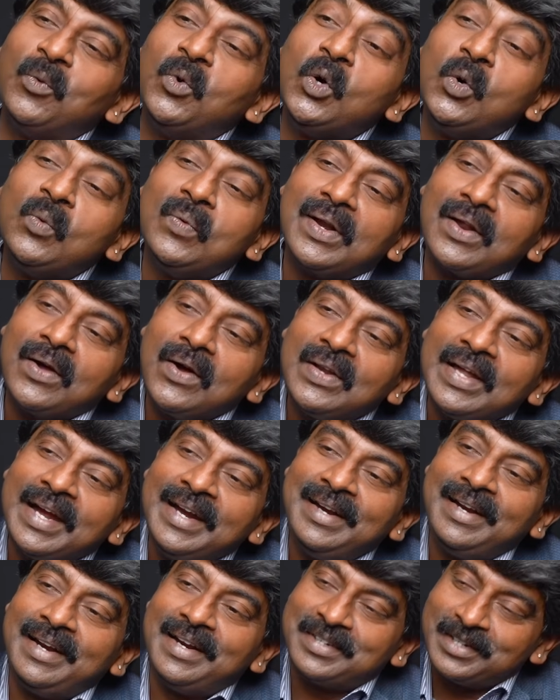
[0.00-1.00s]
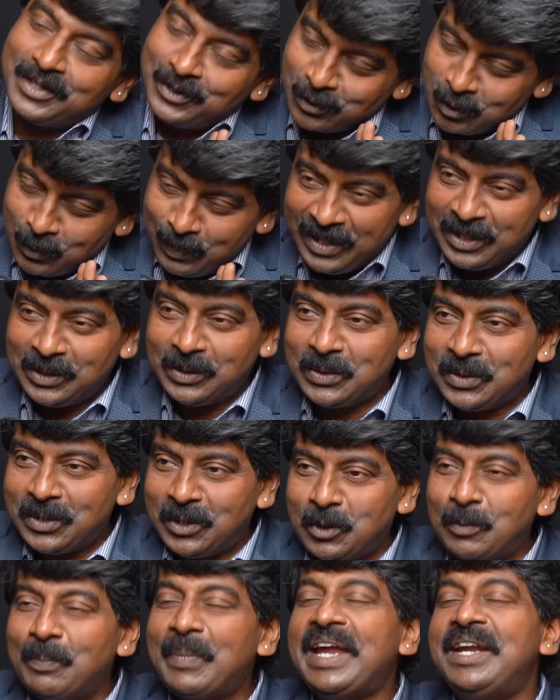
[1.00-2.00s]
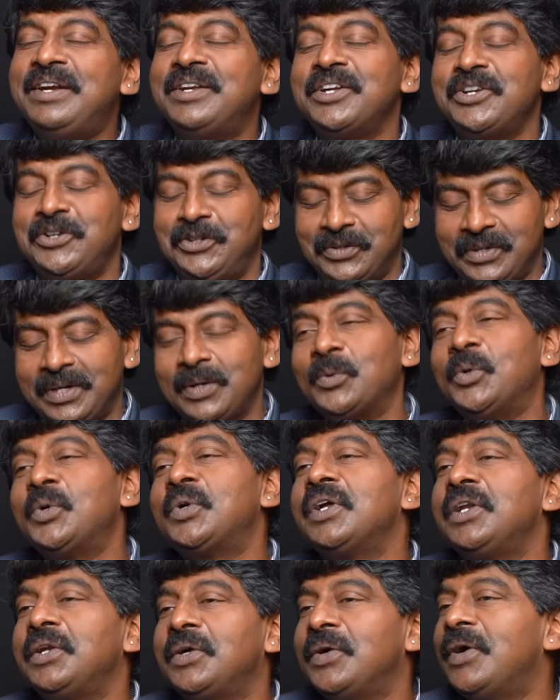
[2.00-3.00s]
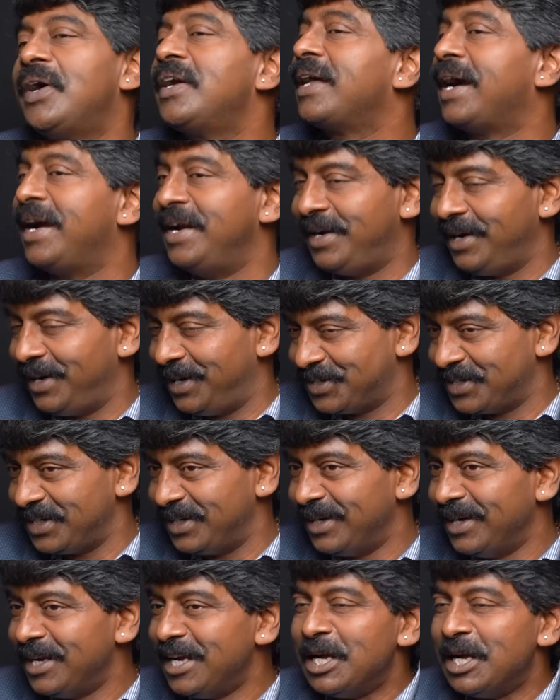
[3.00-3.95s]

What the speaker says: Overall hydration should be good to maintain your vocal cord hydration.